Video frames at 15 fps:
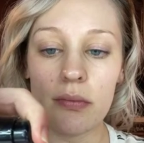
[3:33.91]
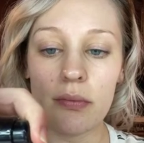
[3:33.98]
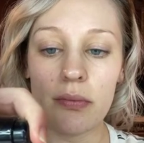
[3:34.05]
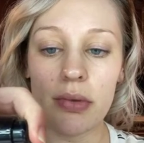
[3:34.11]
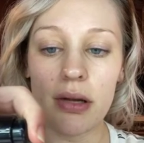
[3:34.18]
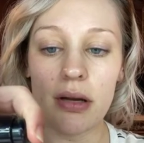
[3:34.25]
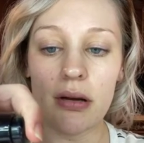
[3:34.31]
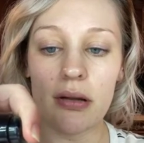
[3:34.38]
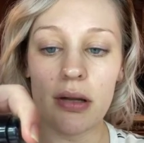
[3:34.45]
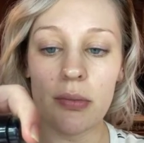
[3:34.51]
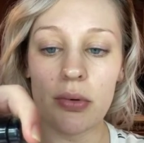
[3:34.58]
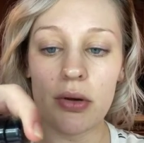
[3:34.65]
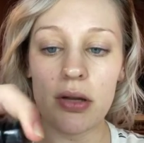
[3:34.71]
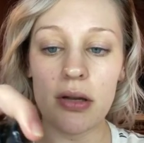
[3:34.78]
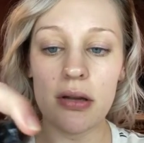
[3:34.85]
barely
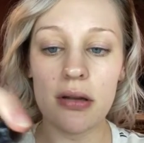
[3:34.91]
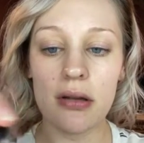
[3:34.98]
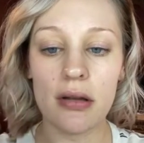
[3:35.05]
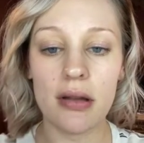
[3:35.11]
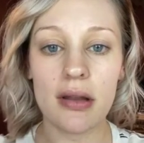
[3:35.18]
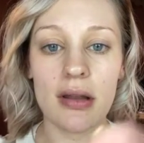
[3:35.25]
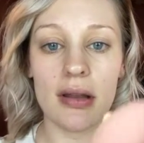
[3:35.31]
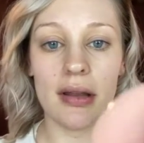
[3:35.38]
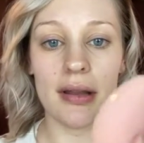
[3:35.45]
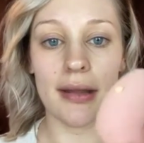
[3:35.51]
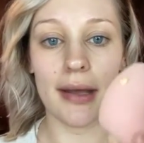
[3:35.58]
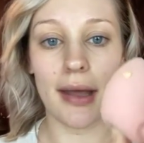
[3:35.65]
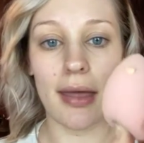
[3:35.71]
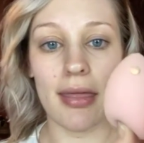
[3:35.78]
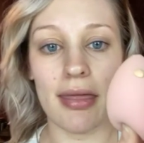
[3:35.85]
put
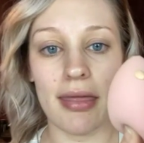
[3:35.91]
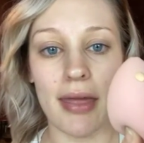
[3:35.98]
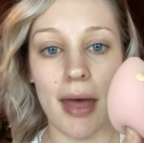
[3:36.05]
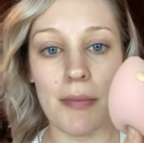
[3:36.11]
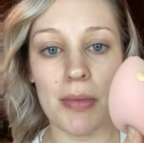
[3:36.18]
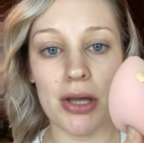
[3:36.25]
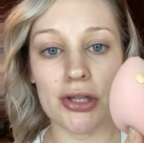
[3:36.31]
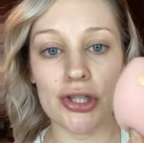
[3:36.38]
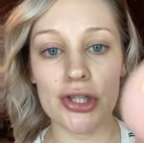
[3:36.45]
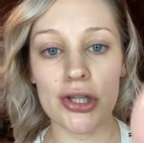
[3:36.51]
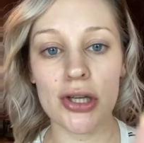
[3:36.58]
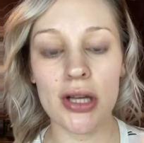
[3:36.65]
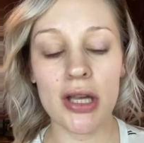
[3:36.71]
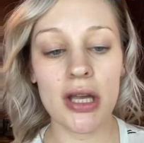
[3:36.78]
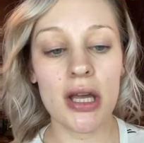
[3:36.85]
like that much
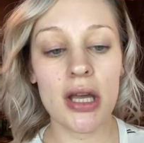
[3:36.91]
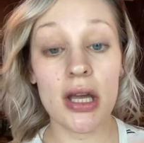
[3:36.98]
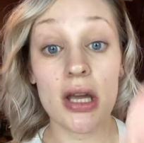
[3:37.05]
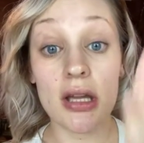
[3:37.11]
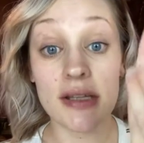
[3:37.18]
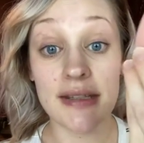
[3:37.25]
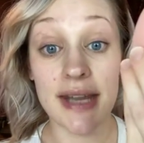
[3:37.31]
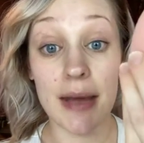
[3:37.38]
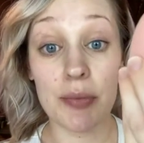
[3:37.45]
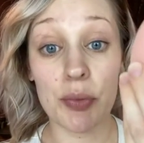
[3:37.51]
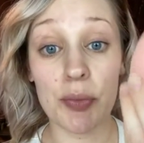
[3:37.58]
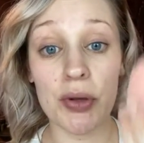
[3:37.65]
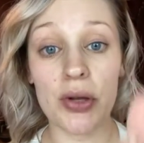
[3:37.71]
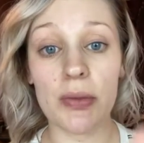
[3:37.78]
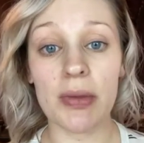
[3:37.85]
damp
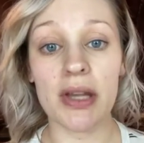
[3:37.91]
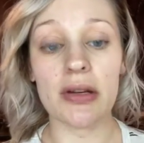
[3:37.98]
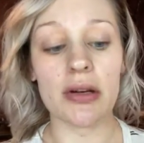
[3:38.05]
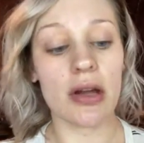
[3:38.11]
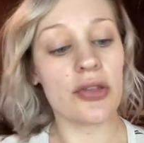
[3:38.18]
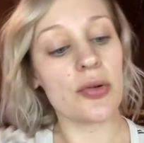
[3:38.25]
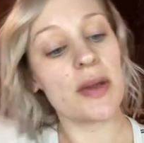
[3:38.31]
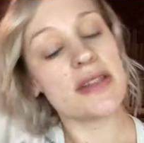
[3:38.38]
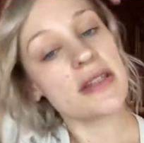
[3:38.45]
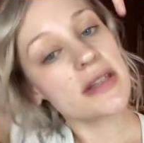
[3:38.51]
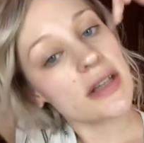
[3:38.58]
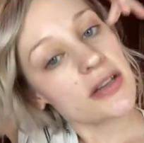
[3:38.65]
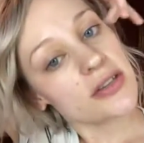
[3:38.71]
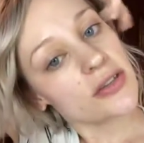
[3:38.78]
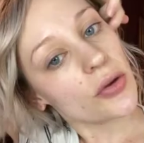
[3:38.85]
beauty blender, otherwise it's
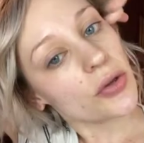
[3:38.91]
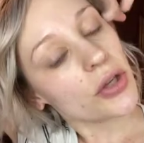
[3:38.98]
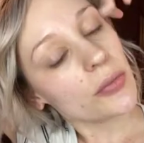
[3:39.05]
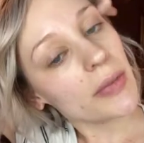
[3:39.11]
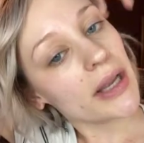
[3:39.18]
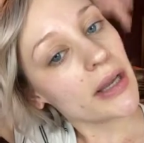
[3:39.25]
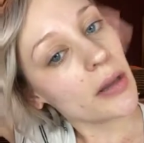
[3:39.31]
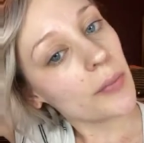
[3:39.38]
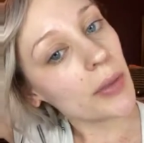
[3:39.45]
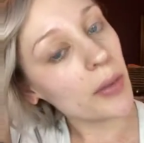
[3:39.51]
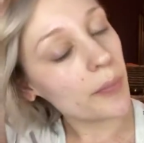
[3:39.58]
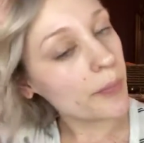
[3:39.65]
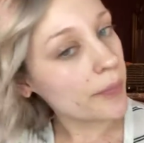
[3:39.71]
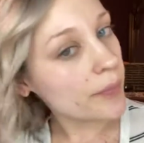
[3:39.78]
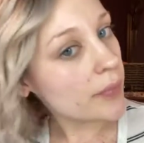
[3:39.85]
going to soak your makeup
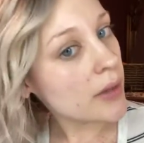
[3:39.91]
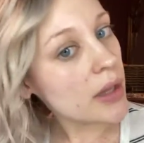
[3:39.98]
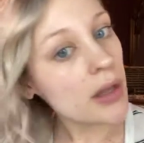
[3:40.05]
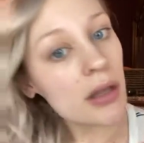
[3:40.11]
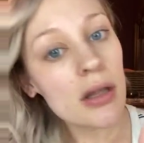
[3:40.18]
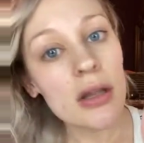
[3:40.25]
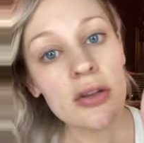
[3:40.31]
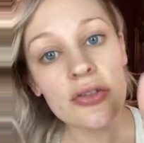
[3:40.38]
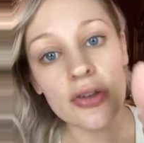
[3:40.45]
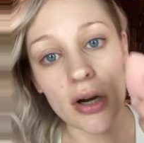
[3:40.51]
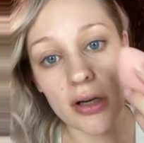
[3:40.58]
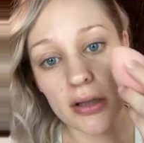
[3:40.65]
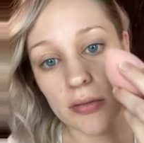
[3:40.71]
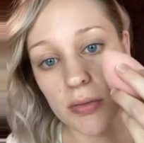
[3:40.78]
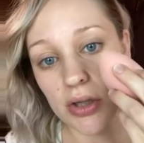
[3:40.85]
up. Start
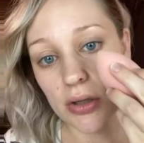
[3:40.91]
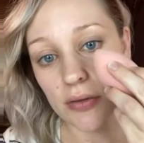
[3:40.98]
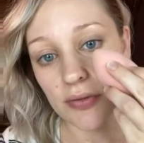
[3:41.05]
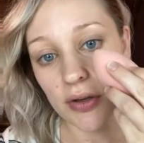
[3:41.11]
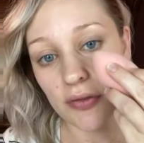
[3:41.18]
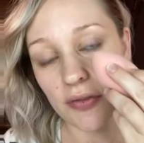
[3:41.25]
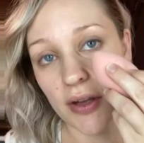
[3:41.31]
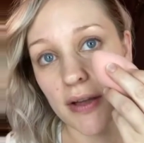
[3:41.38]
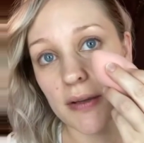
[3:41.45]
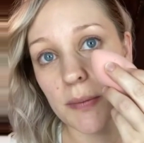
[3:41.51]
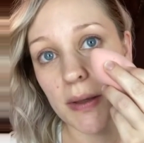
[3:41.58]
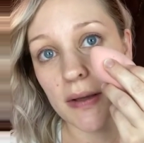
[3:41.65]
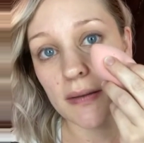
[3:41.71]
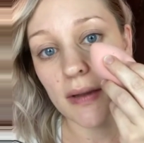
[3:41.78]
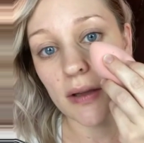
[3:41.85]
in the middle of your face
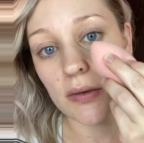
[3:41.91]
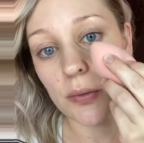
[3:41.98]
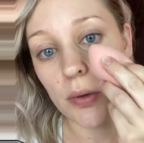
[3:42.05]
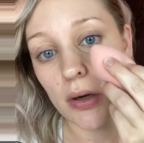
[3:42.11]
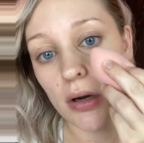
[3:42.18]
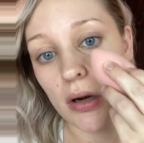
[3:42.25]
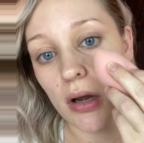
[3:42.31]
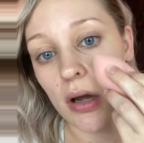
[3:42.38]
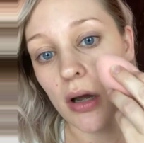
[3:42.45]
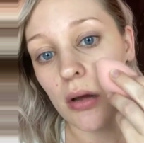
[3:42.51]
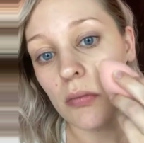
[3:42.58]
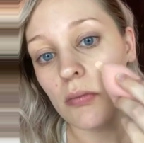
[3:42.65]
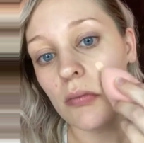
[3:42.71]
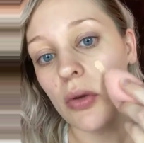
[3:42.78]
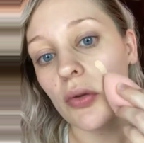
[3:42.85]
because that's where
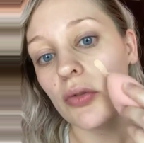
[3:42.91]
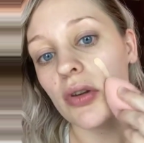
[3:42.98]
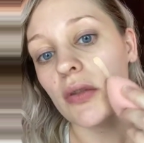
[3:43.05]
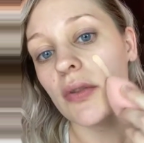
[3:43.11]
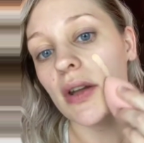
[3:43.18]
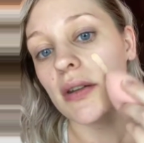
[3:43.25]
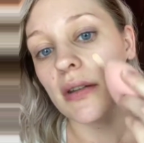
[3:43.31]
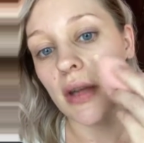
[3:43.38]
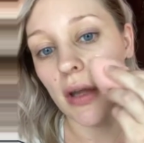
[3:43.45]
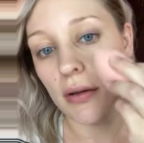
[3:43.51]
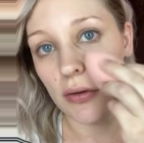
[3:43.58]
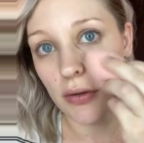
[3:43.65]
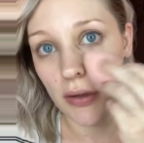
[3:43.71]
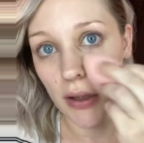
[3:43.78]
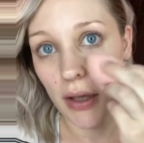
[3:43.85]
most of us tend
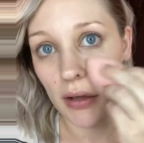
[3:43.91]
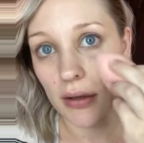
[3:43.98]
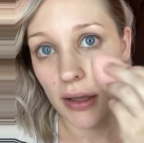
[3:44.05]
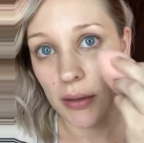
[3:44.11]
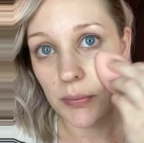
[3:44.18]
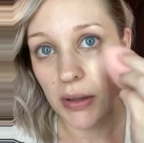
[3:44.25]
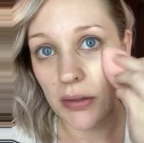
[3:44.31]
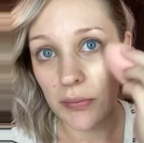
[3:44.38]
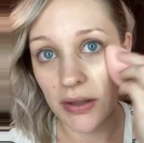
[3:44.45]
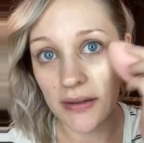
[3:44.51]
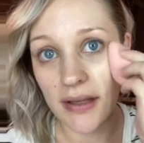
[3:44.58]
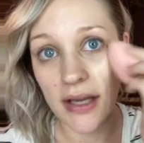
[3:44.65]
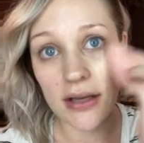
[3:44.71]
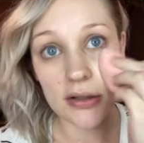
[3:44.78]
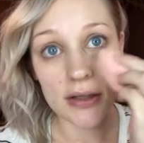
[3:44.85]
to get like
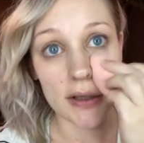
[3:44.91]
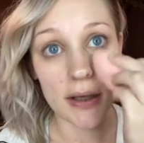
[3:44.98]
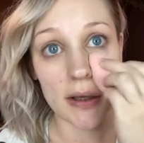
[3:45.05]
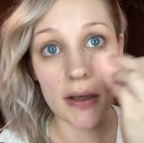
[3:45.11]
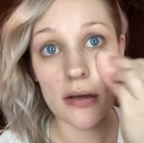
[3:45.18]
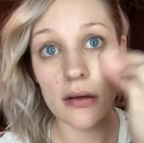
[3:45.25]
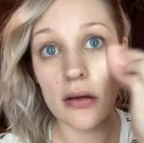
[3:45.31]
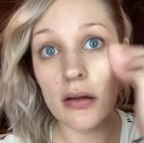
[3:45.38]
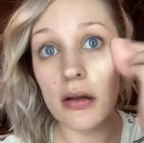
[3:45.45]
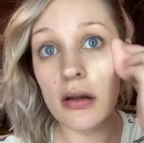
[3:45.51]
pigmentation